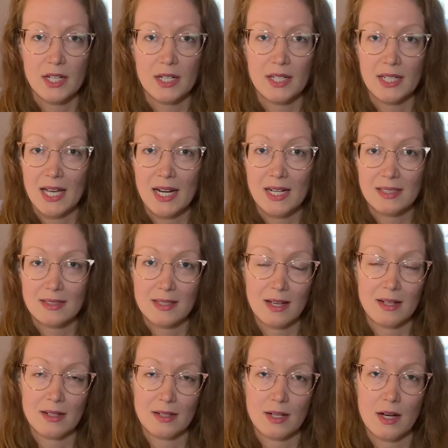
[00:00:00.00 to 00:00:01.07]
And again, it's
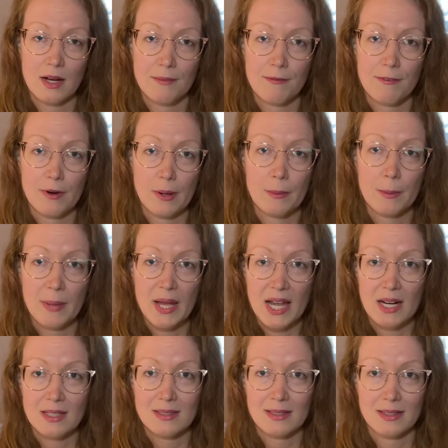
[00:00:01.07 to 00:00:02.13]
not going to come from a man,
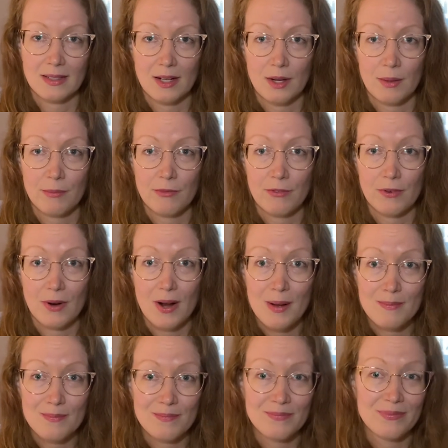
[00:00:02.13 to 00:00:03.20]
it's going to come
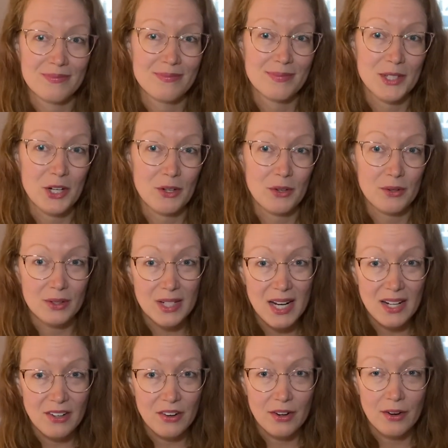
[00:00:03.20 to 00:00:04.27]
from a
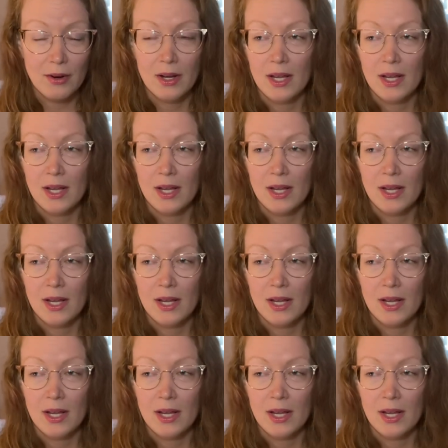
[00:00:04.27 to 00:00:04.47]
creator.